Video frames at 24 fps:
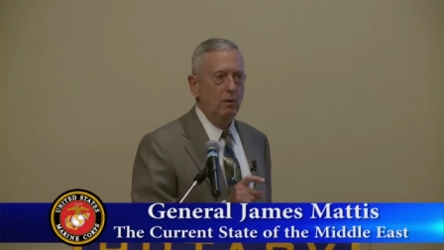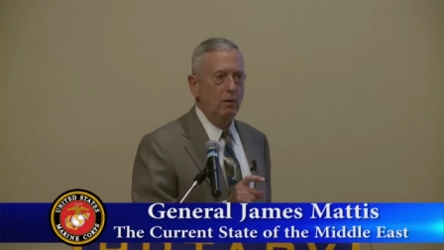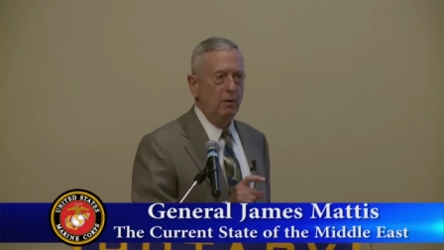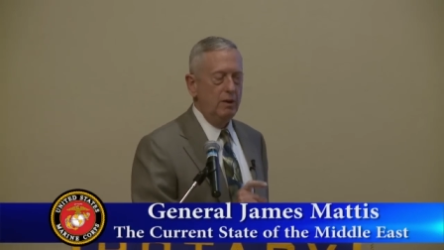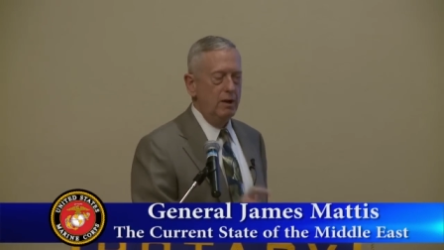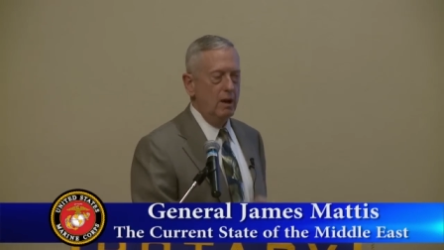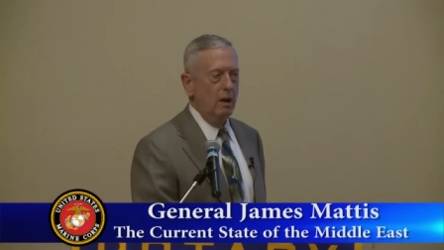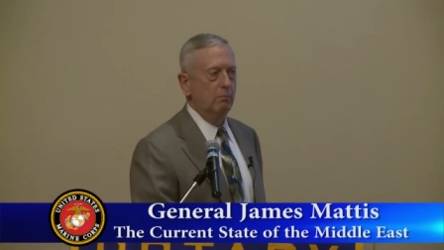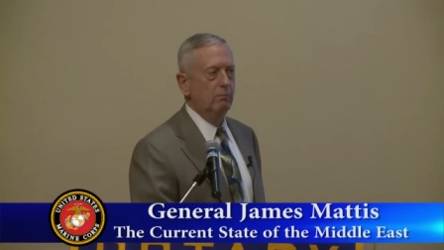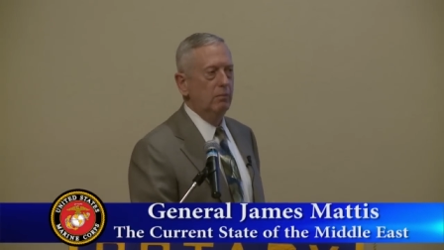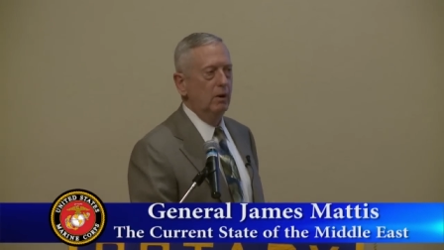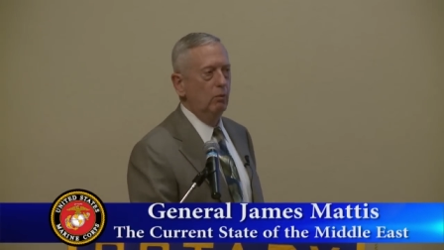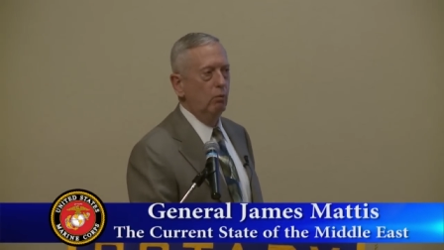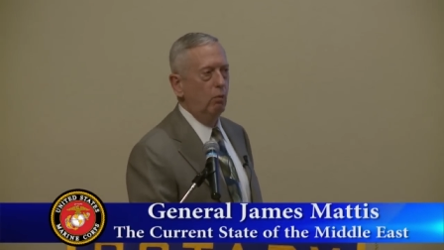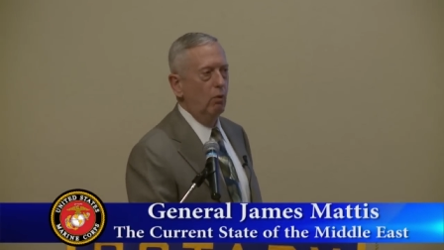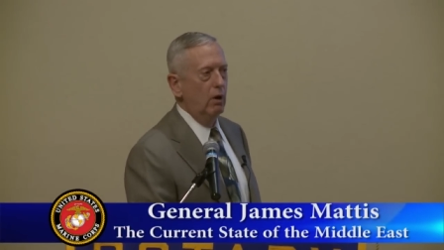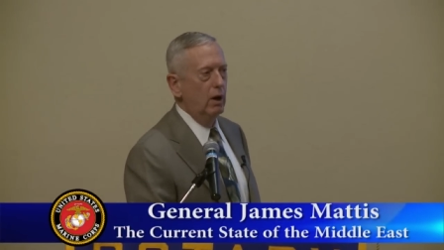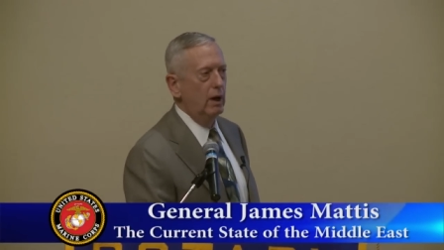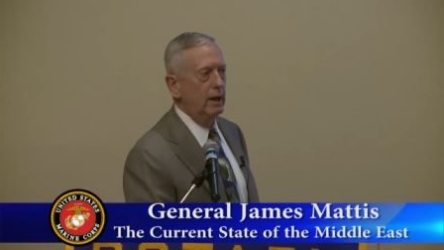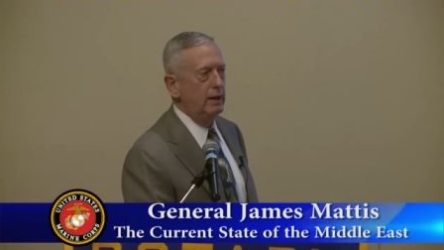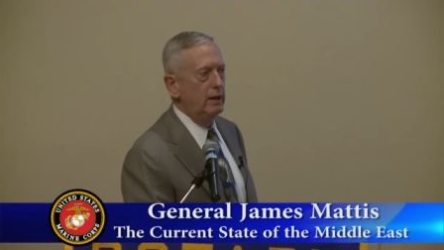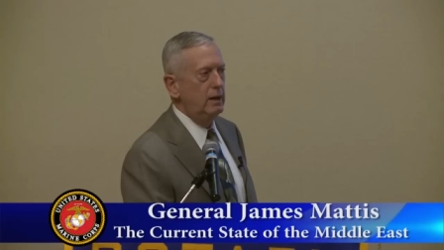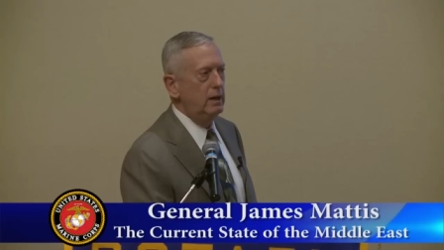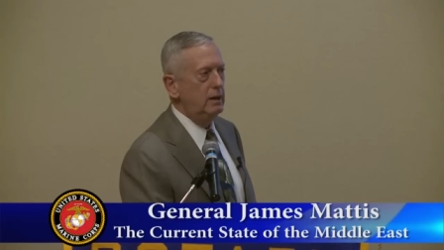number
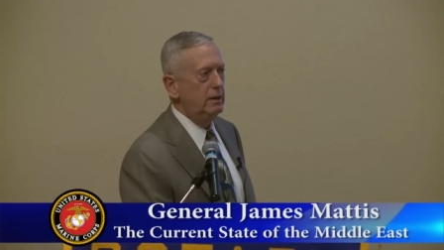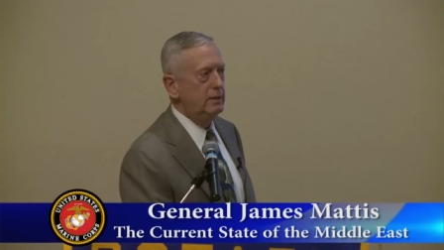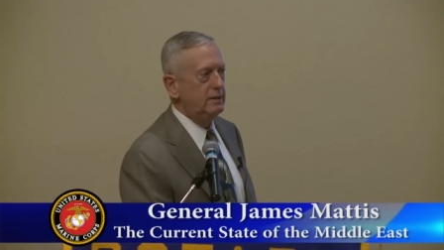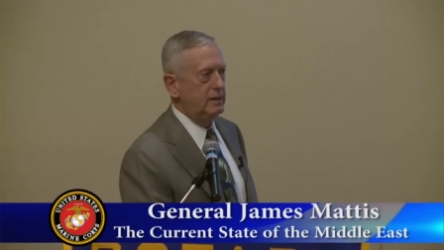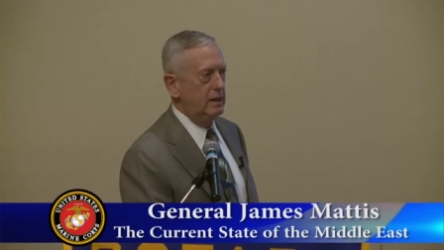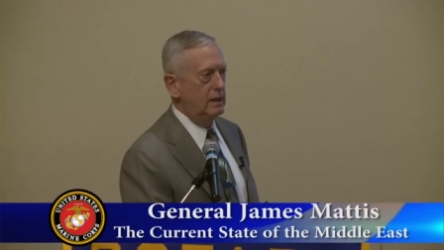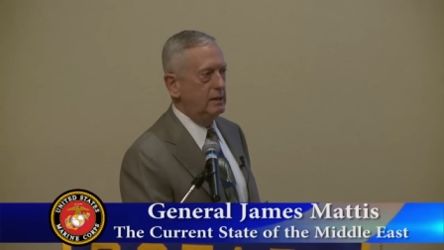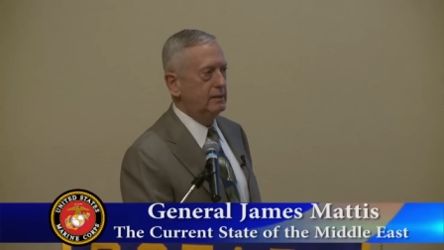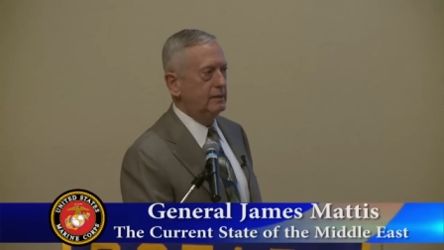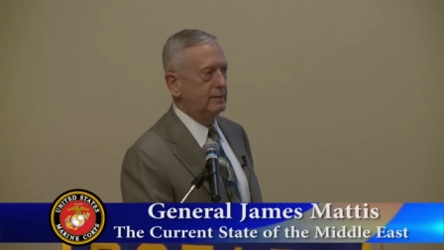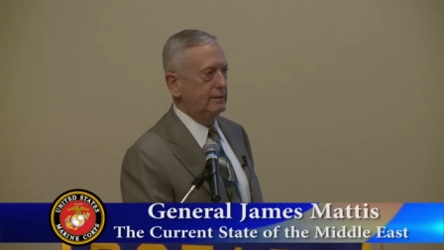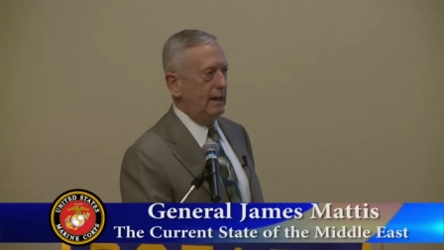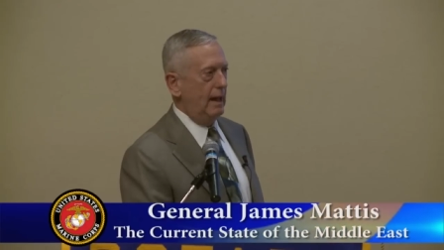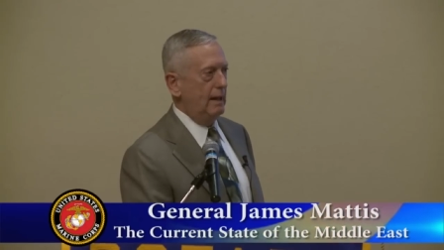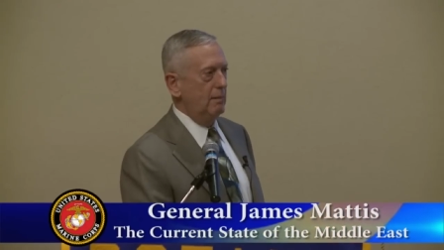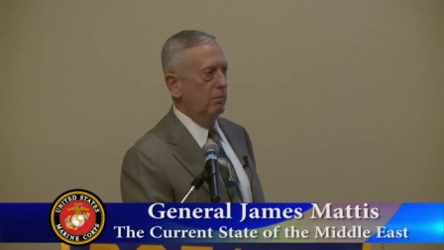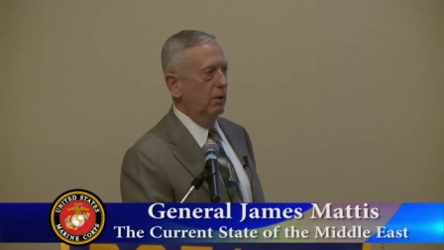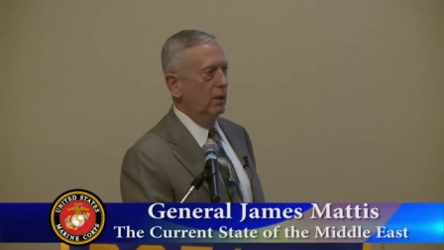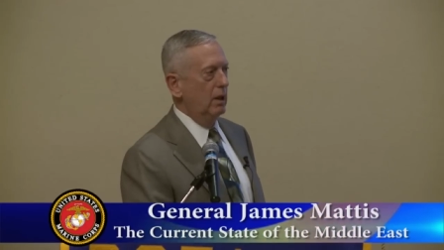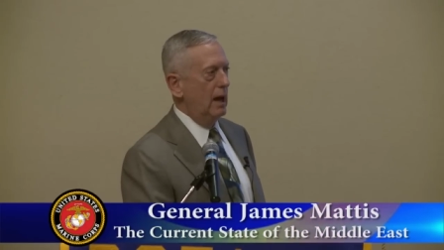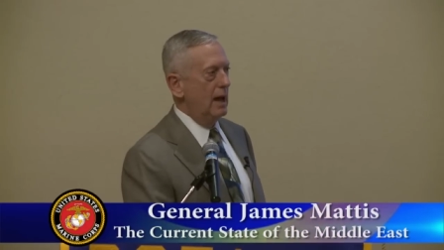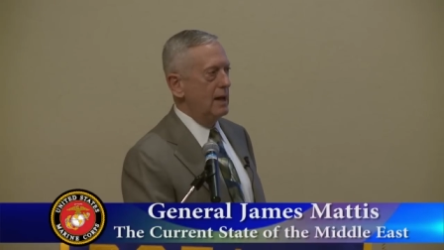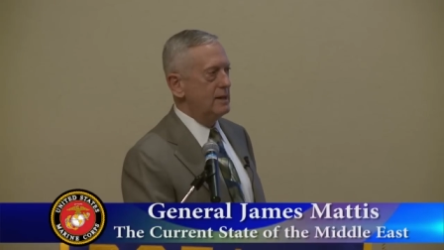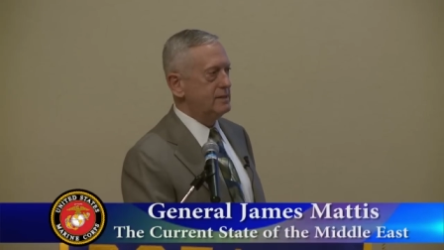one
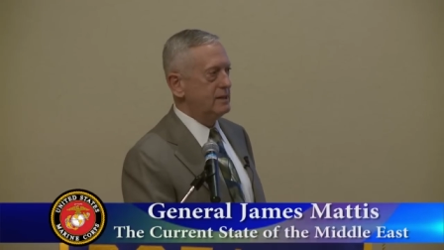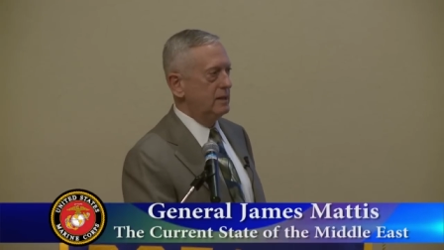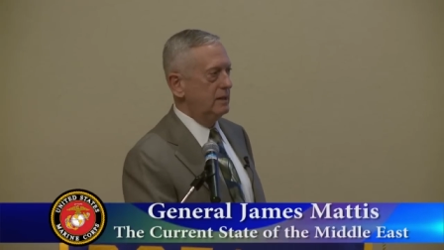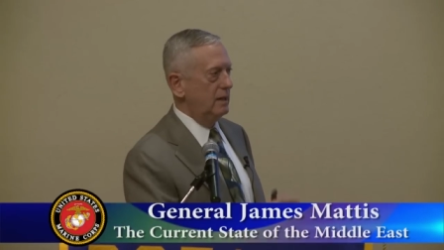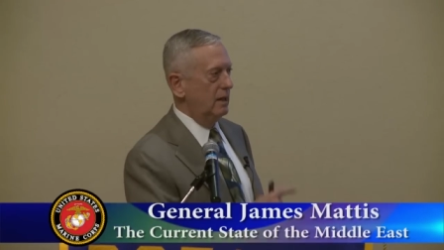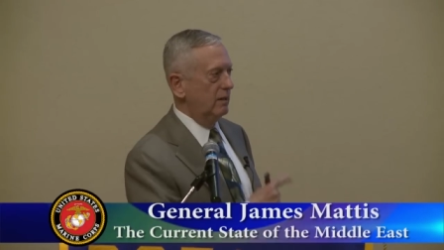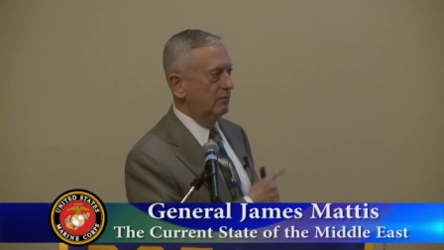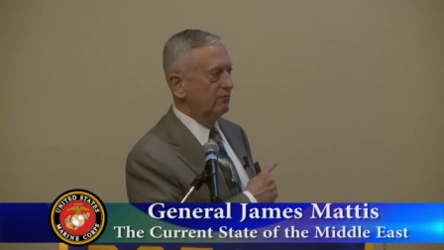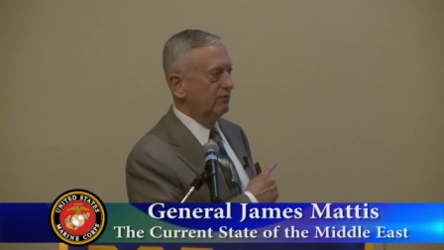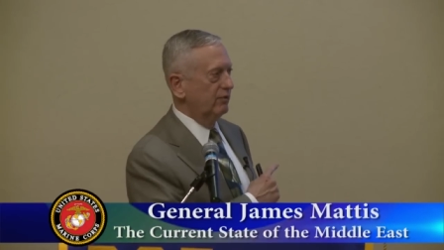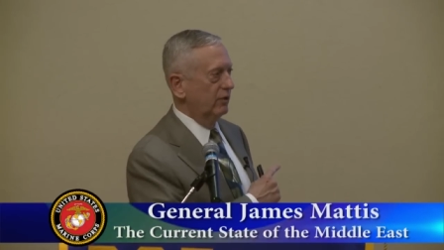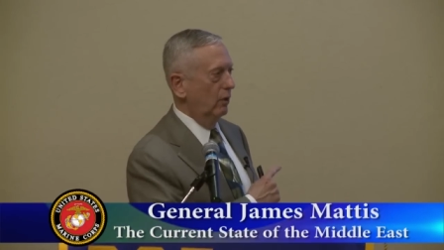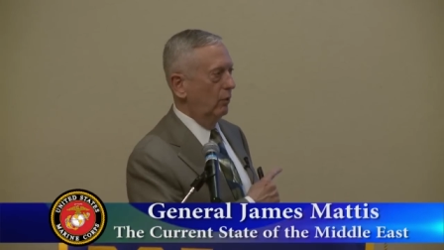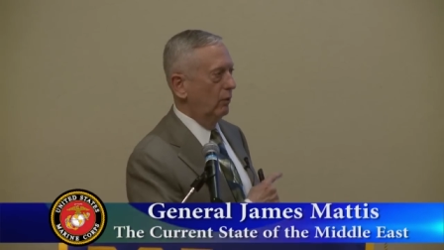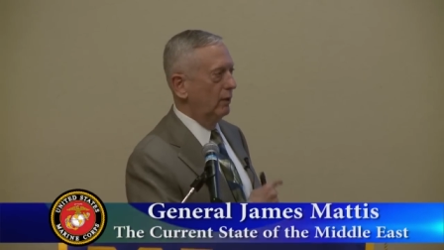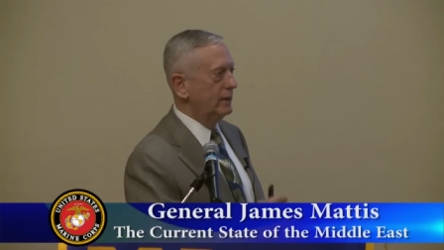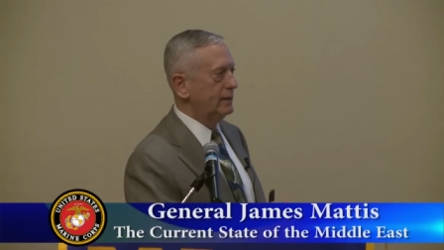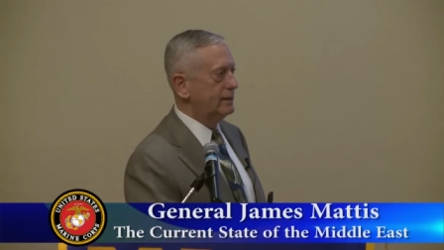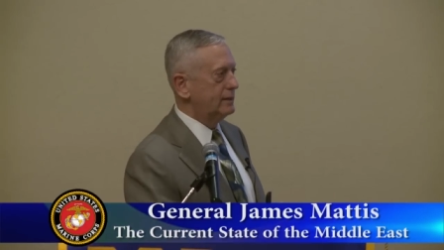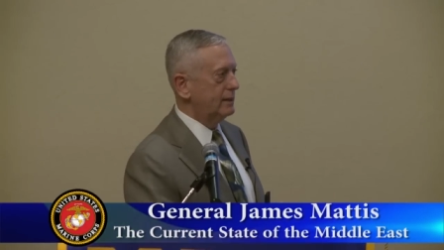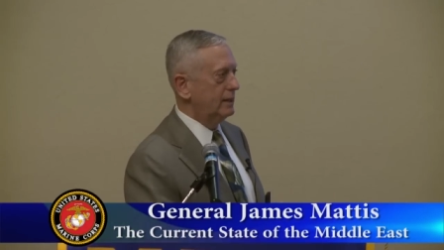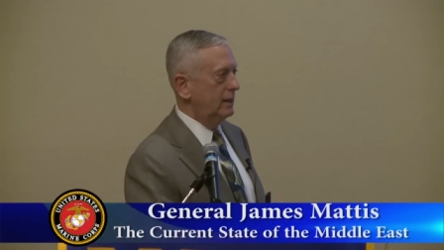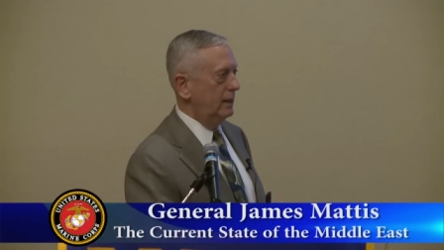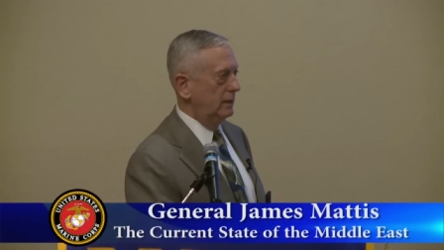destabilizing
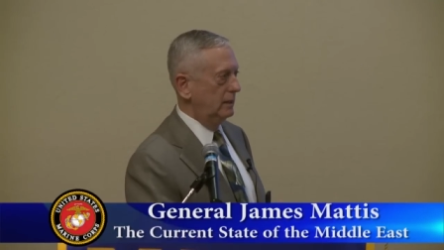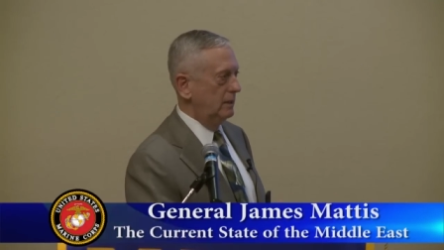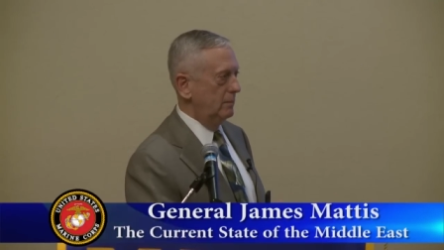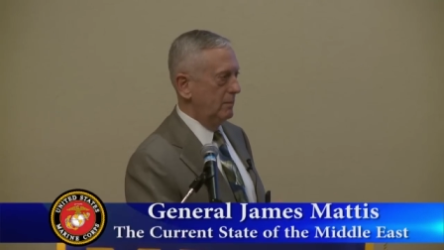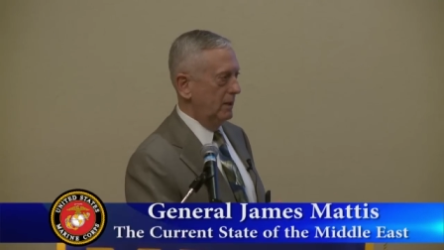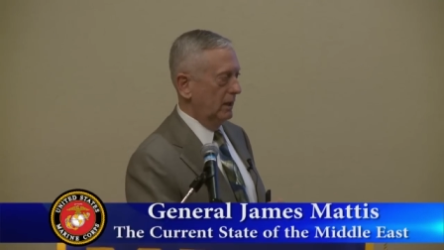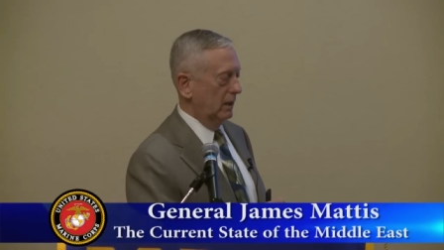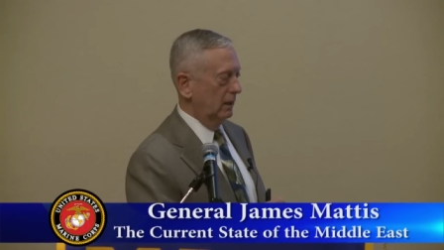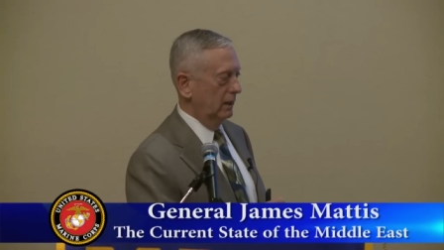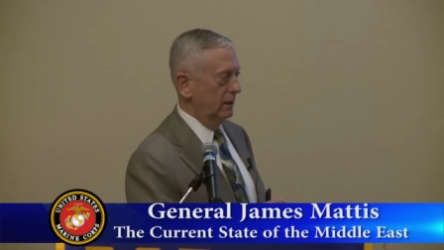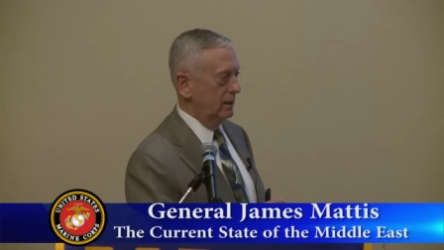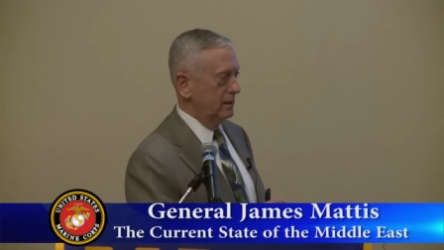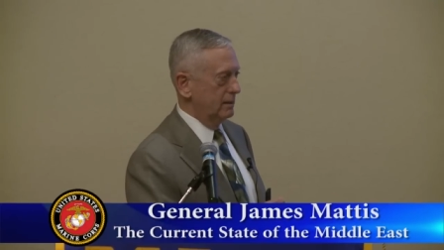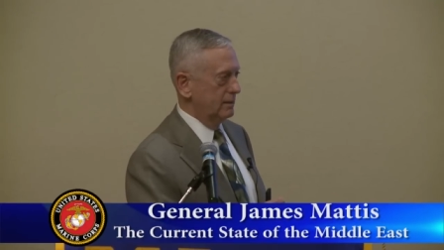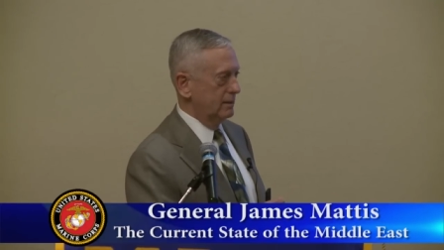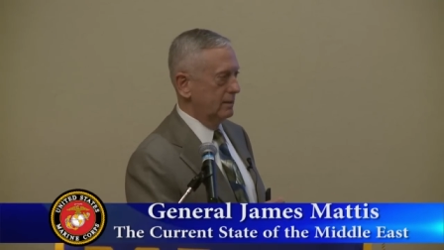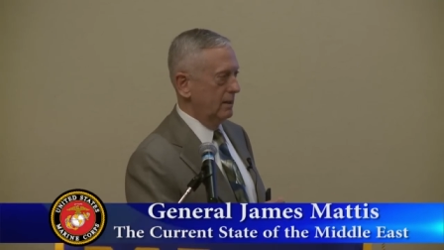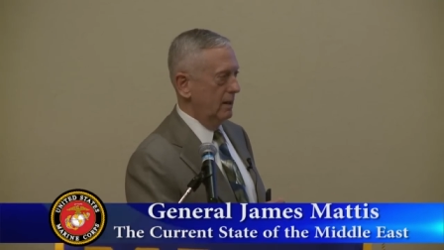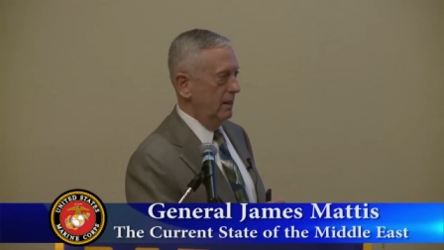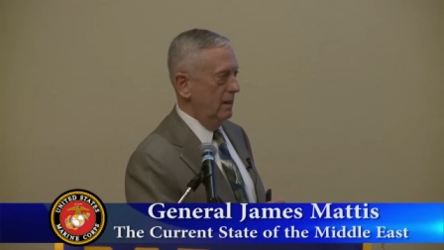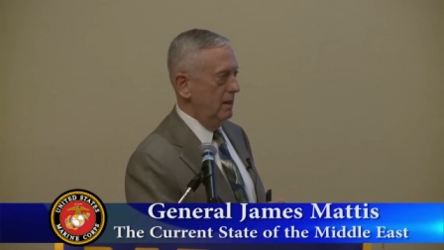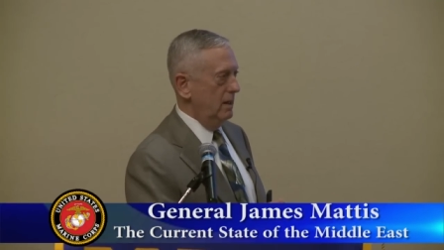influence in the Middle East.